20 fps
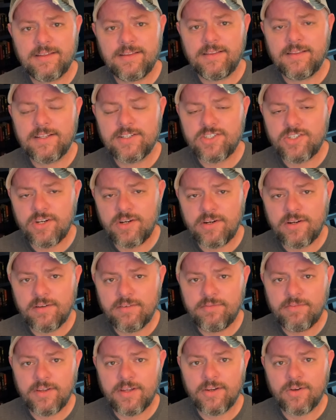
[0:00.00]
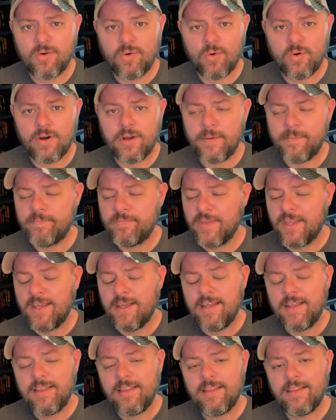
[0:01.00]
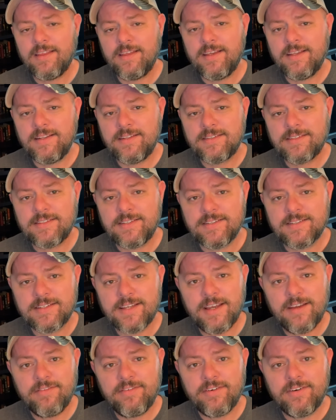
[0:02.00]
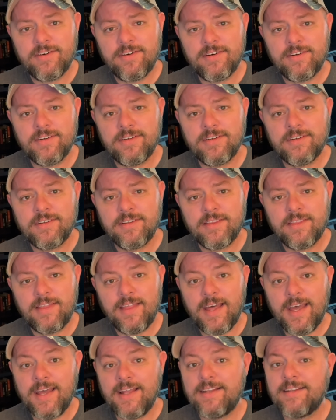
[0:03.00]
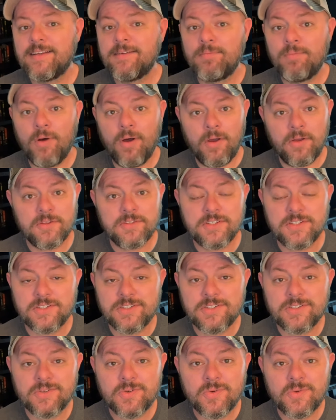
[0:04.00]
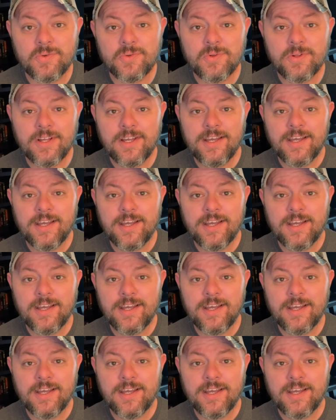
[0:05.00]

the sheriff and Cora, it's discovered that Paul's in school,